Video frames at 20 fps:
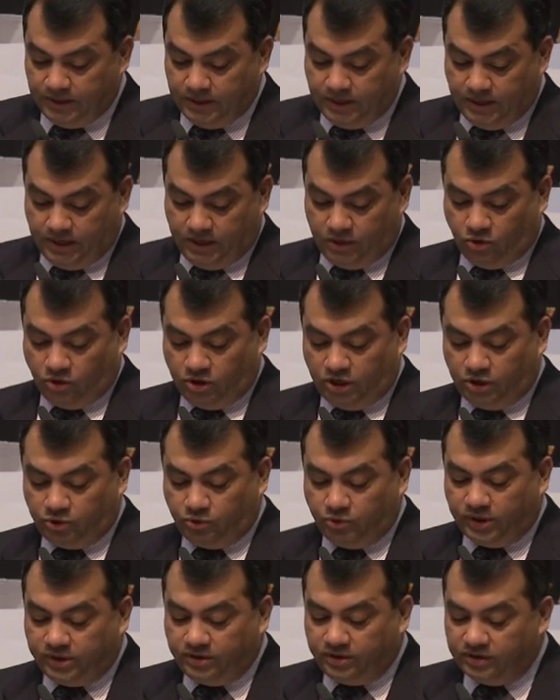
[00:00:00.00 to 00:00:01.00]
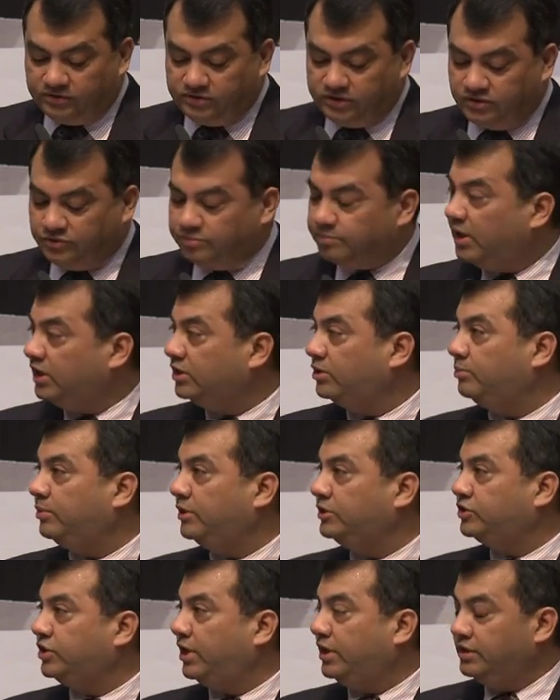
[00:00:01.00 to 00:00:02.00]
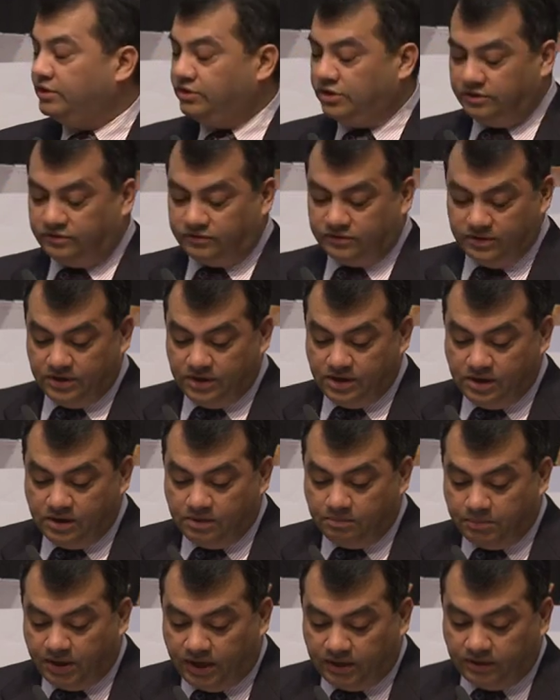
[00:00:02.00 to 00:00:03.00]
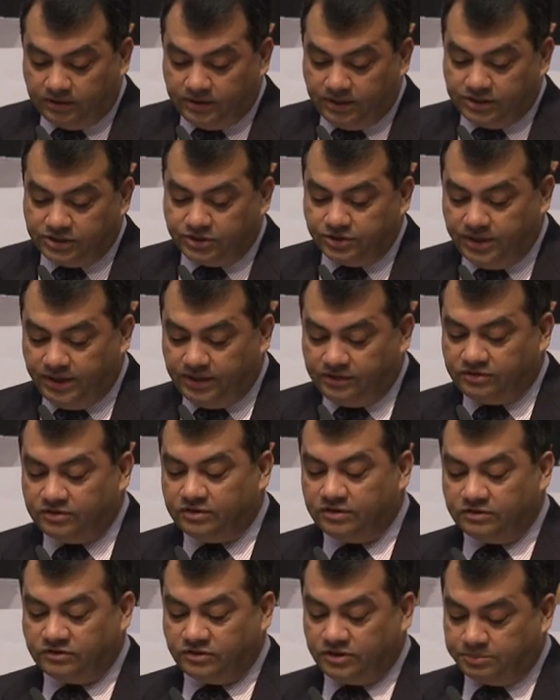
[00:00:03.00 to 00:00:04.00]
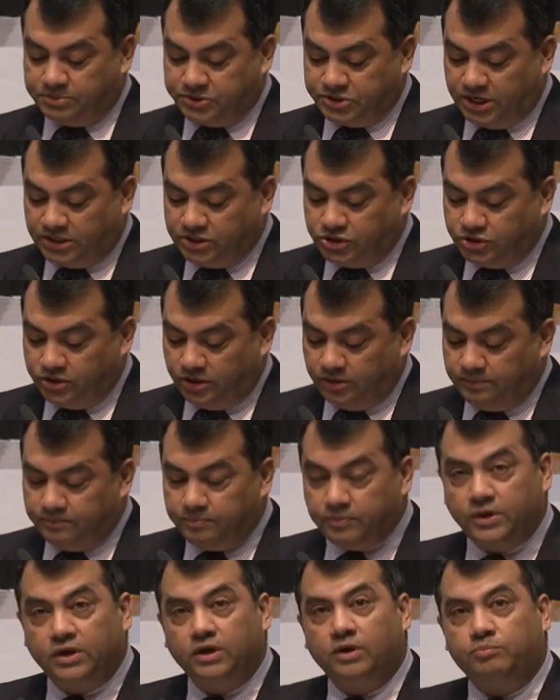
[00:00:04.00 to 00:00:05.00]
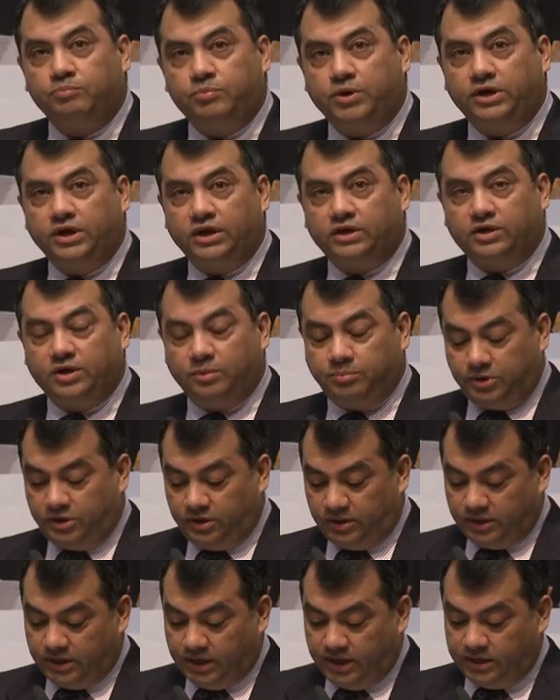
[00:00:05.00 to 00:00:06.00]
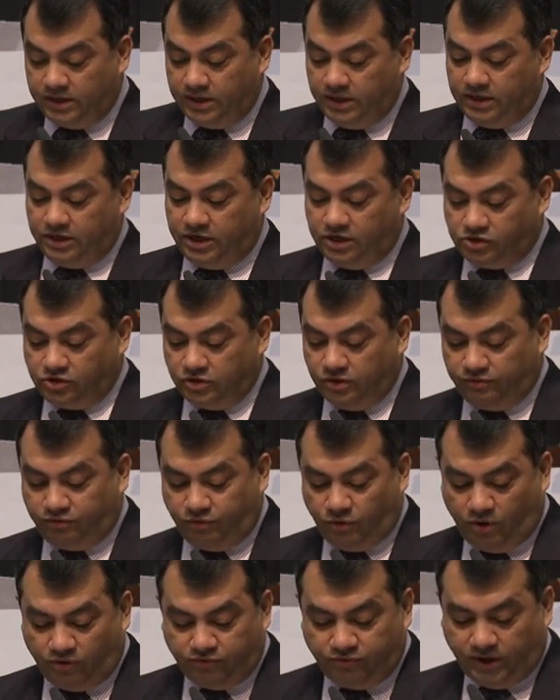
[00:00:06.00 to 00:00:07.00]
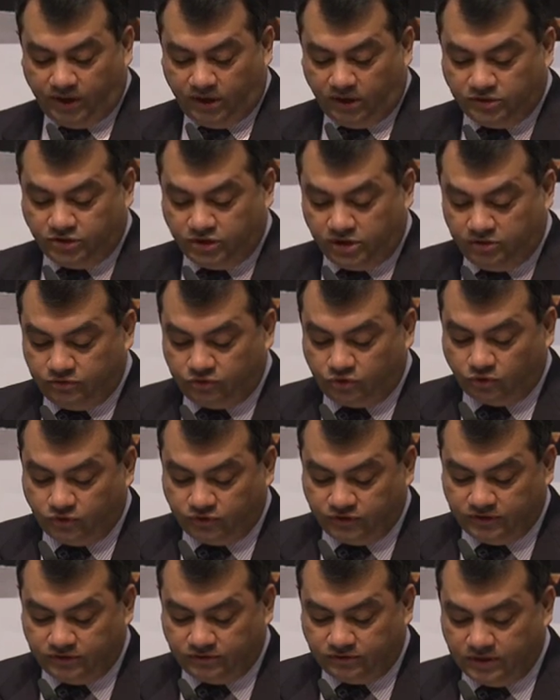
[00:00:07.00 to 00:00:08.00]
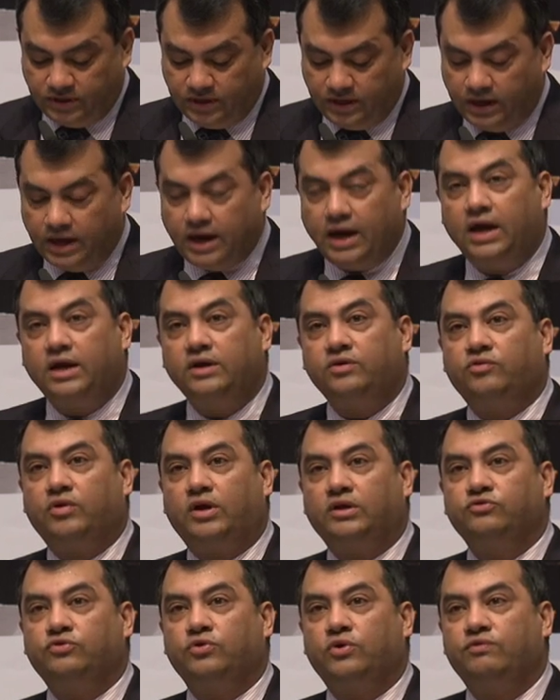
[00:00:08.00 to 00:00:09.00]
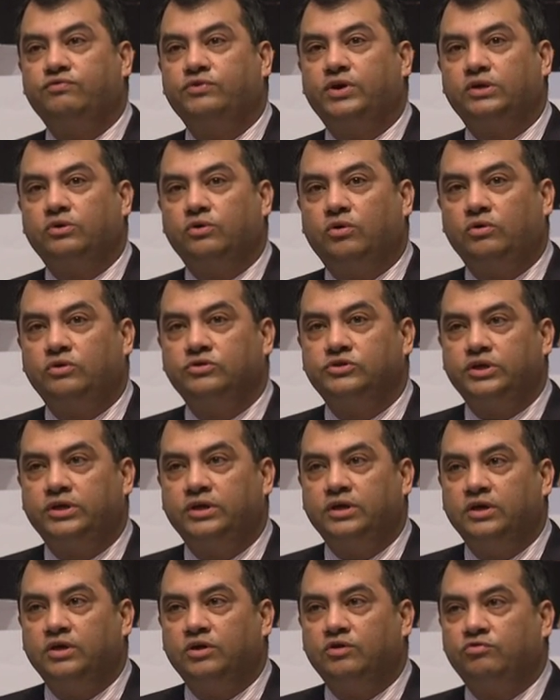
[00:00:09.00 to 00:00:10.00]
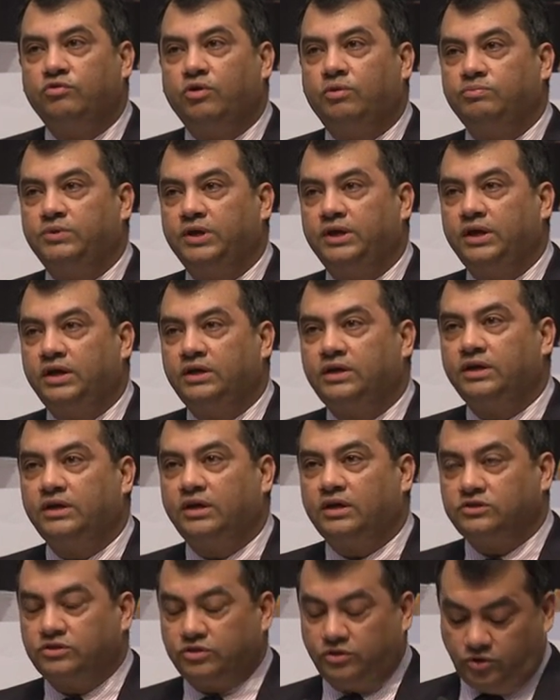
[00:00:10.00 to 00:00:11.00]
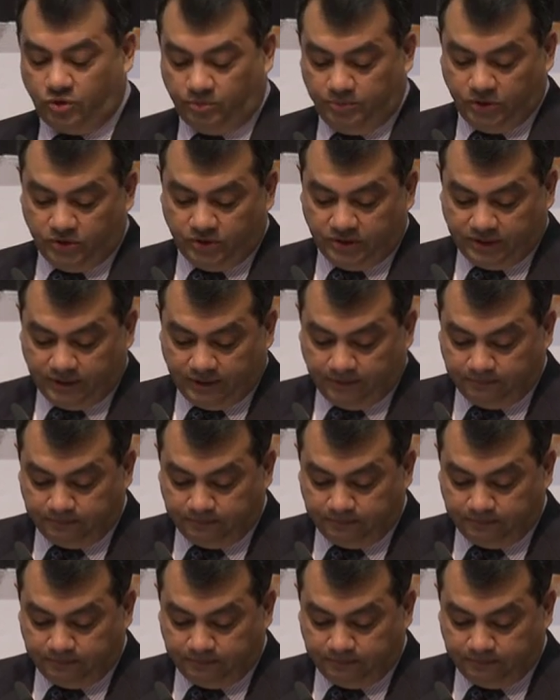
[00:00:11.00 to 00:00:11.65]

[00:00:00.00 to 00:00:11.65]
In order to address these multiple challenges, Bangladesh needs substantial, predictable, and additional flow of financial resources and transfer of technology from the international community.